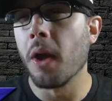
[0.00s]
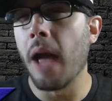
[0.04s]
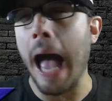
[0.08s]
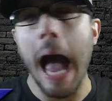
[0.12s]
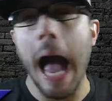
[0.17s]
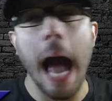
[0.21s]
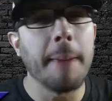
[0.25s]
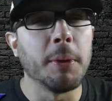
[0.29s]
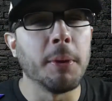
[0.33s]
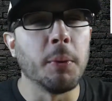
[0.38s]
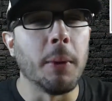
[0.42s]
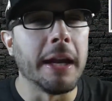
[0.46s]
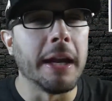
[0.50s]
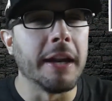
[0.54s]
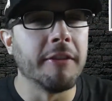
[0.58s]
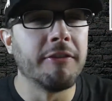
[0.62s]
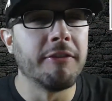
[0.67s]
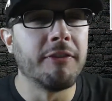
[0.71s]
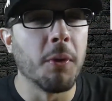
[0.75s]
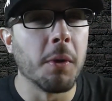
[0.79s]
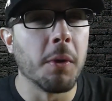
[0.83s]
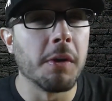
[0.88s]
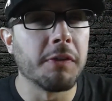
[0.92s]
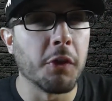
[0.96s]
I've been waiting
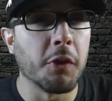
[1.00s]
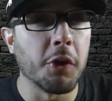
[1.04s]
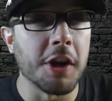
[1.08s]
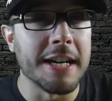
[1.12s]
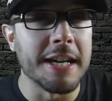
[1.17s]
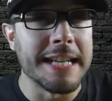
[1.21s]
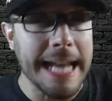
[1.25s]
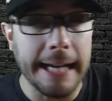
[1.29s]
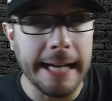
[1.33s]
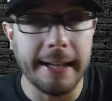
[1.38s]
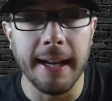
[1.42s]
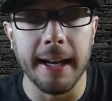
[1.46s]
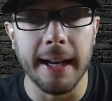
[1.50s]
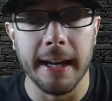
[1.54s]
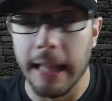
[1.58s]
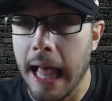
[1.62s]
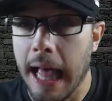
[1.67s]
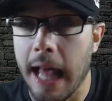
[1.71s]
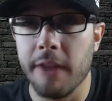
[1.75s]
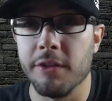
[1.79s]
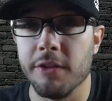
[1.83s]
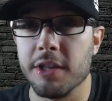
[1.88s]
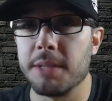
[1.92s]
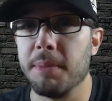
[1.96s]
for a decade. A
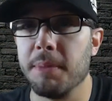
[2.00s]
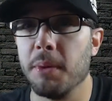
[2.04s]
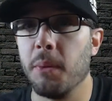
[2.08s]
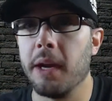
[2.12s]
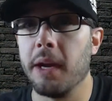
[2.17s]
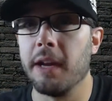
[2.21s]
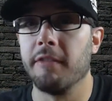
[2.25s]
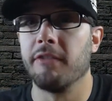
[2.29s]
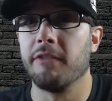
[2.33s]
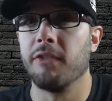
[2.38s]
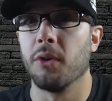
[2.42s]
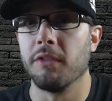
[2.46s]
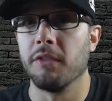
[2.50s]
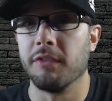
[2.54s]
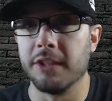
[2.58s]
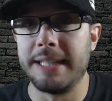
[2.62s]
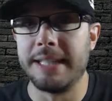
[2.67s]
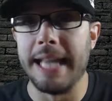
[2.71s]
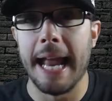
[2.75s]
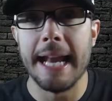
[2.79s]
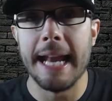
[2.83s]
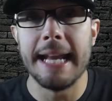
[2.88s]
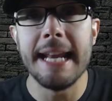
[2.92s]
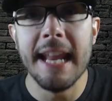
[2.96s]
lot of us have been waiting for
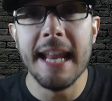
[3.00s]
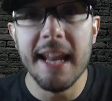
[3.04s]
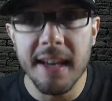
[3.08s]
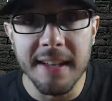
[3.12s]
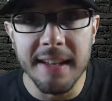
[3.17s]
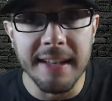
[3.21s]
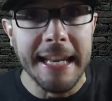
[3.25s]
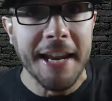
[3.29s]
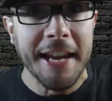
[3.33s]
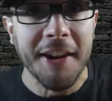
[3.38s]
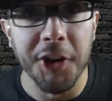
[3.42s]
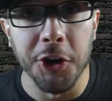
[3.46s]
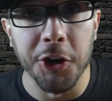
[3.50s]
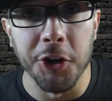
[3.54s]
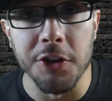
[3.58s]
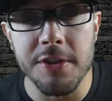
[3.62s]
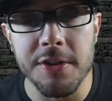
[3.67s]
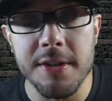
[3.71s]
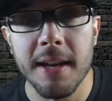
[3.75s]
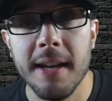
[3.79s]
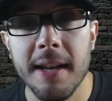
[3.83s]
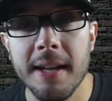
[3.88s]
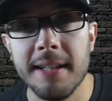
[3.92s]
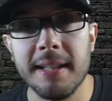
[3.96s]
10
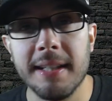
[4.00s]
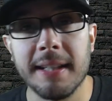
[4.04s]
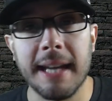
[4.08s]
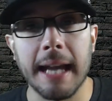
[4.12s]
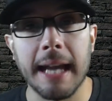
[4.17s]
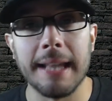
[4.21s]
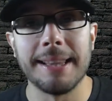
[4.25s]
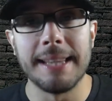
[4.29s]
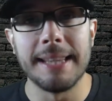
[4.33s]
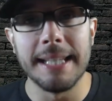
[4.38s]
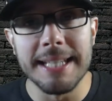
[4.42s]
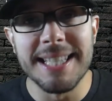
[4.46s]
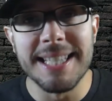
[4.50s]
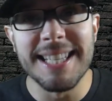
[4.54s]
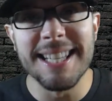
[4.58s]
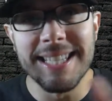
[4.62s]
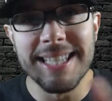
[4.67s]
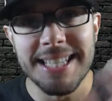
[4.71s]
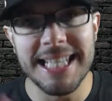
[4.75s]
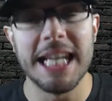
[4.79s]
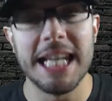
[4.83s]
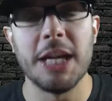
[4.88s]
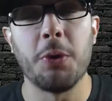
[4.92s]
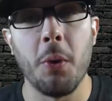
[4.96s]
years to get this
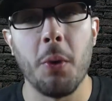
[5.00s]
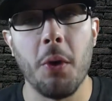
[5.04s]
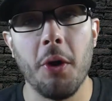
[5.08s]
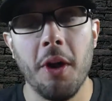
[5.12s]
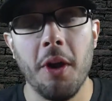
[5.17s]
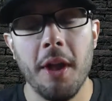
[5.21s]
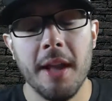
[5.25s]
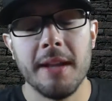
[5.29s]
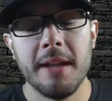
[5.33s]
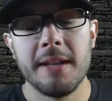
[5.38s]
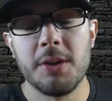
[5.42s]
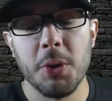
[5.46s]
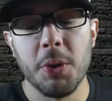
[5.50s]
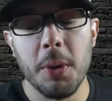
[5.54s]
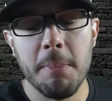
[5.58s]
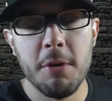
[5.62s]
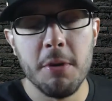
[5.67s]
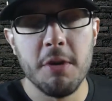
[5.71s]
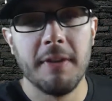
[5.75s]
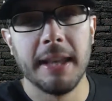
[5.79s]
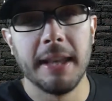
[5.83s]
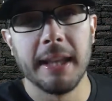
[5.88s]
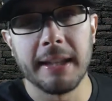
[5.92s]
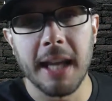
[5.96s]
sequel to a
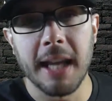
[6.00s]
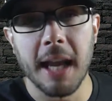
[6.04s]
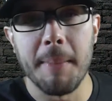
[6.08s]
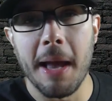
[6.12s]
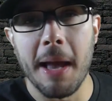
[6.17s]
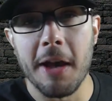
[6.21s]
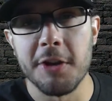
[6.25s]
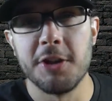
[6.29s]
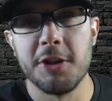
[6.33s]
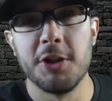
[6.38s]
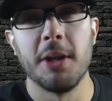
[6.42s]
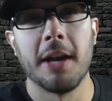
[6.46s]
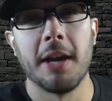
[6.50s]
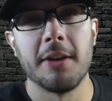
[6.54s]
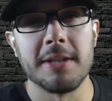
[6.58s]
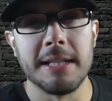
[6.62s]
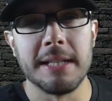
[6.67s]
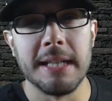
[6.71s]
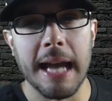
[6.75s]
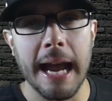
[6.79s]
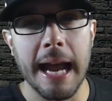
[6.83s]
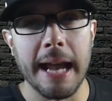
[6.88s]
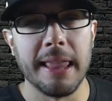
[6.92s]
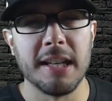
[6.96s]
movie that came out in
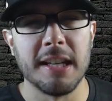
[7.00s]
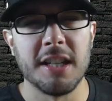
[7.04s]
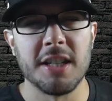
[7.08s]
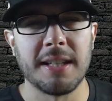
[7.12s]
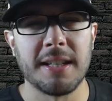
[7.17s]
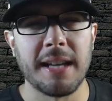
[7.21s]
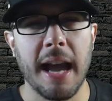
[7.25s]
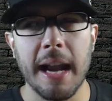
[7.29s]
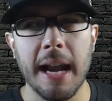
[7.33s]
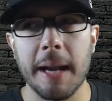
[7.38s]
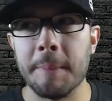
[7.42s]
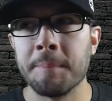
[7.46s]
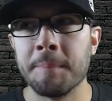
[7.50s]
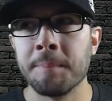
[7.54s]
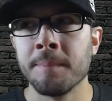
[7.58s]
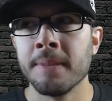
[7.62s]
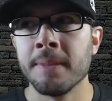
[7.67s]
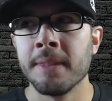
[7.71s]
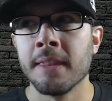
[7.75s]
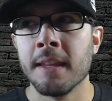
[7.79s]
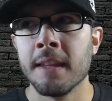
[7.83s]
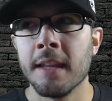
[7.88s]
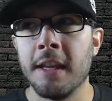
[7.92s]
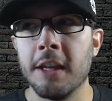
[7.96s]
2009 that just kind of
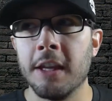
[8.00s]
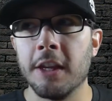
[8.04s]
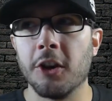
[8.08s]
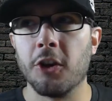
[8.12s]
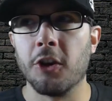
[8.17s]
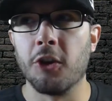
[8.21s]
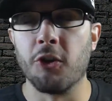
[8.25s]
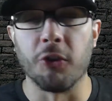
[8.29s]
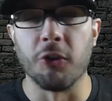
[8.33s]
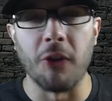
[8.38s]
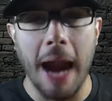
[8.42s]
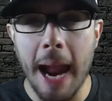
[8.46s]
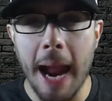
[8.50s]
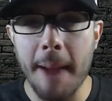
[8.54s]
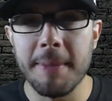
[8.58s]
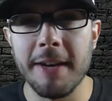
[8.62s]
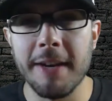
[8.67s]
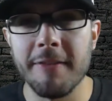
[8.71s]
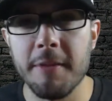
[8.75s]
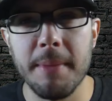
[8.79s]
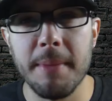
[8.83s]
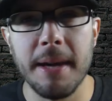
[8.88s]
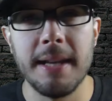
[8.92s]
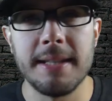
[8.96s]
grabbed
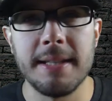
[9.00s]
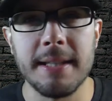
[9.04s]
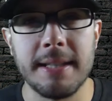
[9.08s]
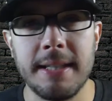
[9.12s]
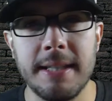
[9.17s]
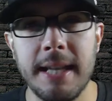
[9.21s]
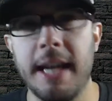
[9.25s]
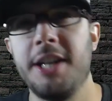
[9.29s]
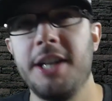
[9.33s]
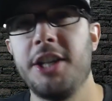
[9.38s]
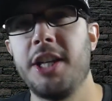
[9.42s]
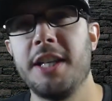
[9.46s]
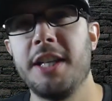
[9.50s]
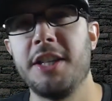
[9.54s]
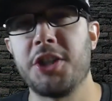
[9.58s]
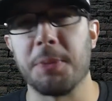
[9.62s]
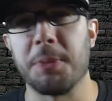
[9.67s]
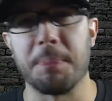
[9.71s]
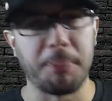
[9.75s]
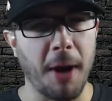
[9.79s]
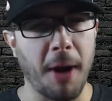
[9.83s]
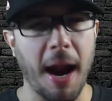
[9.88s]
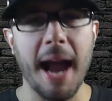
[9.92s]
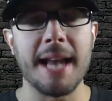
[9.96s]
everybody's attention,
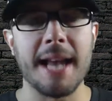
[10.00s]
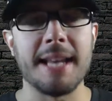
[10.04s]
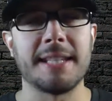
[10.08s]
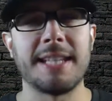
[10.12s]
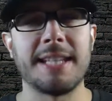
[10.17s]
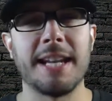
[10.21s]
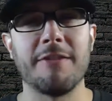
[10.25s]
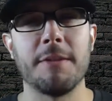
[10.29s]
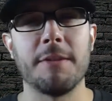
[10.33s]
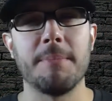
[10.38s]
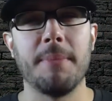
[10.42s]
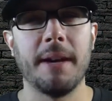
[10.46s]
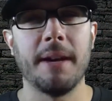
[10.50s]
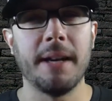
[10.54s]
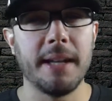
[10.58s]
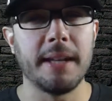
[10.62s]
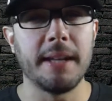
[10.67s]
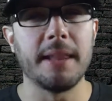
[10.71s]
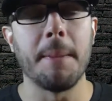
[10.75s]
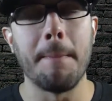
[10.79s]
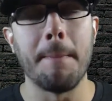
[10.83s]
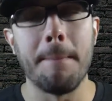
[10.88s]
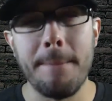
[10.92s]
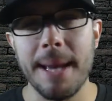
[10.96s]
surprised everybody
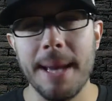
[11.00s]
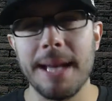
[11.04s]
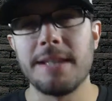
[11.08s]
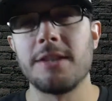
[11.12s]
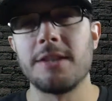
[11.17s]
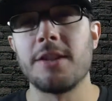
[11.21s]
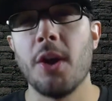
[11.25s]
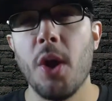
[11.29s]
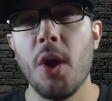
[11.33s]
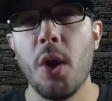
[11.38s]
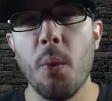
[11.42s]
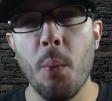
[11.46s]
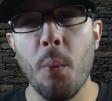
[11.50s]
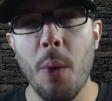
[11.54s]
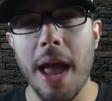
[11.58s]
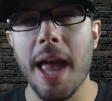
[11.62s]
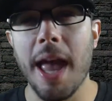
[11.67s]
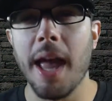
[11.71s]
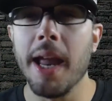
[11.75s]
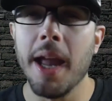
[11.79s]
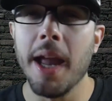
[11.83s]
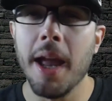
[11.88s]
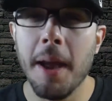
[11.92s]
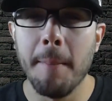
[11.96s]
in the best
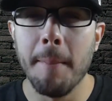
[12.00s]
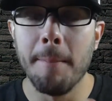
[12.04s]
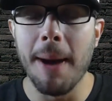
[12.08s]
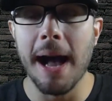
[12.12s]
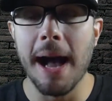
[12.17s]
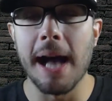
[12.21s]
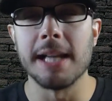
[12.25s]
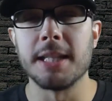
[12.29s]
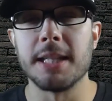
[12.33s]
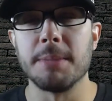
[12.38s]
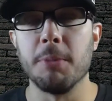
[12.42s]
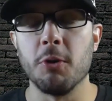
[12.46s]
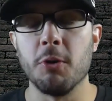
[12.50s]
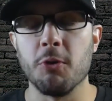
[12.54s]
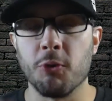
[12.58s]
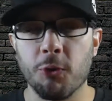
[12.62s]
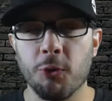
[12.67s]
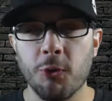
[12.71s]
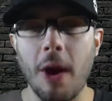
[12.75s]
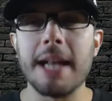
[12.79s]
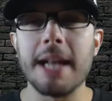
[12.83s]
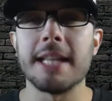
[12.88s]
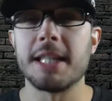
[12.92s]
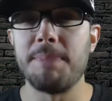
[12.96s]
way possible,
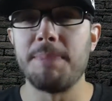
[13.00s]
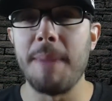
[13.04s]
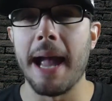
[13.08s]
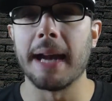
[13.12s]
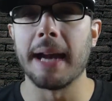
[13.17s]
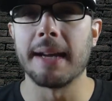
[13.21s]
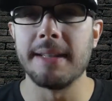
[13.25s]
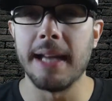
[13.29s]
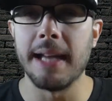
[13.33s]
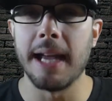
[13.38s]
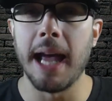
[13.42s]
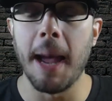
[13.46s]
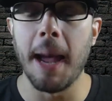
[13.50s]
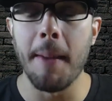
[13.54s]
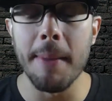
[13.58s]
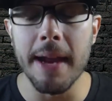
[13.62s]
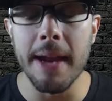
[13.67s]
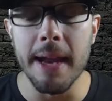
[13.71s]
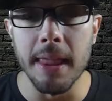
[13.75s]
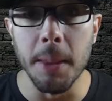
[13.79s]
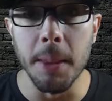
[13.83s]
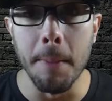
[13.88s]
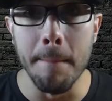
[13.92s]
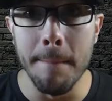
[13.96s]
right smack dab
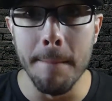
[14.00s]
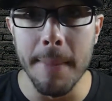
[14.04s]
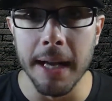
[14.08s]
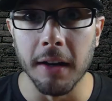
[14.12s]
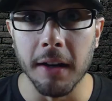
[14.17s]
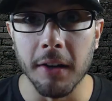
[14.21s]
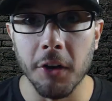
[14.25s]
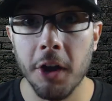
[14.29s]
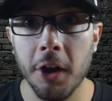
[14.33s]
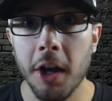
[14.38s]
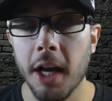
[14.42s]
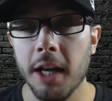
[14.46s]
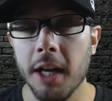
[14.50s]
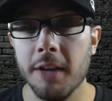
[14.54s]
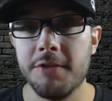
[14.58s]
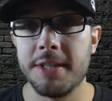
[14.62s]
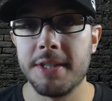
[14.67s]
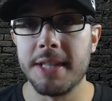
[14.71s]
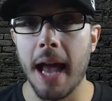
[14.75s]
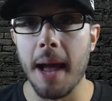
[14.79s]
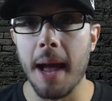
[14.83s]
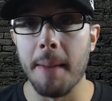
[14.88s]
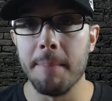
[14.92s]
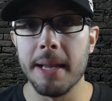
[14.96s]
in the middle of
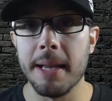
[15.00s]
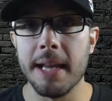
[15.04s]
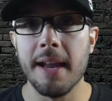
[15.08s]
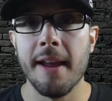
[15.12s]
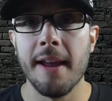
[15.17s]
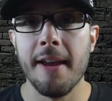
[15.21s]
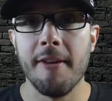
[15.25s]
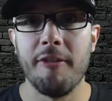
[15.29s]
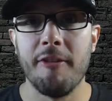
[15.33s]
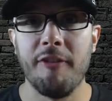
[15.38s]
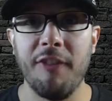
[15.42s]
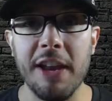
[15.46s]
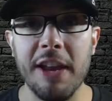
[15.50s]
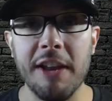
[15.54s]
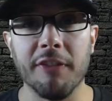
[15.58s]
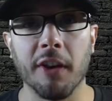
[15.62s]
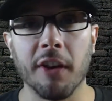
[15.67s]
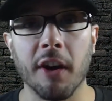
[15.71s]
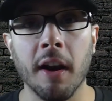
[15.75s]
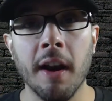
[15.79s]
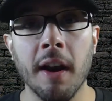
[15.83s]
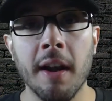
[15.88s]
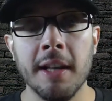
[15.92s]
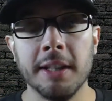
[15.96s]
zombie
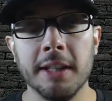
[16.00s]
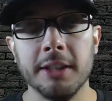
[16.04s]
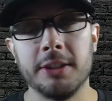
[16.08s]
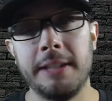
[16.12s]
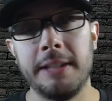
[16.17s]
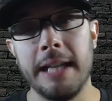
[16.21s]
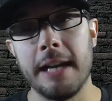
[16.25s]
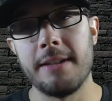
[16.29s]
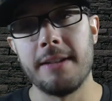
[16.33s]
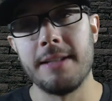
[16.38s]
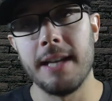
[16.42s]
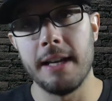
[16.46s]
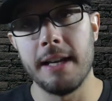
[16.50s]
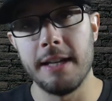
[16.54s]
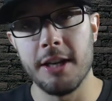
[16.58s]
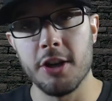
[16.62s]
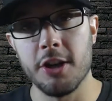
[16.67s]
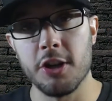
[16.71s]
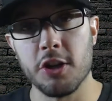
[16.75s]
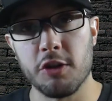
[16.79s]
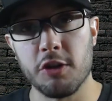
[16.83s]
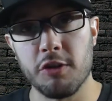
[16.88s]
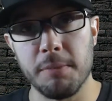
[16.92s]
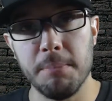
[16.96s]
fever. So now 10
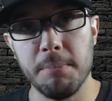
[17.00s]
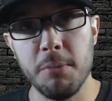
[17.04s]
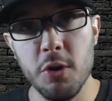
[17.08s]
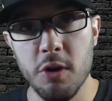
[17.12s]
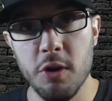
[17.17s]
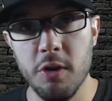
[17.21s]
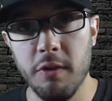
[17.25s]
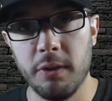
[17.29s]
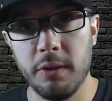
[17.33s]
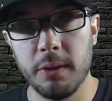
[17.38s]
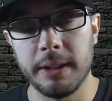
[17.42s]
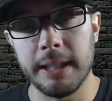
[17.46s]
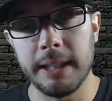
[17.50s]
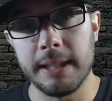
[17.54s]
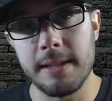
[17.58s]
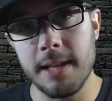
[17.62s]
years removed, with that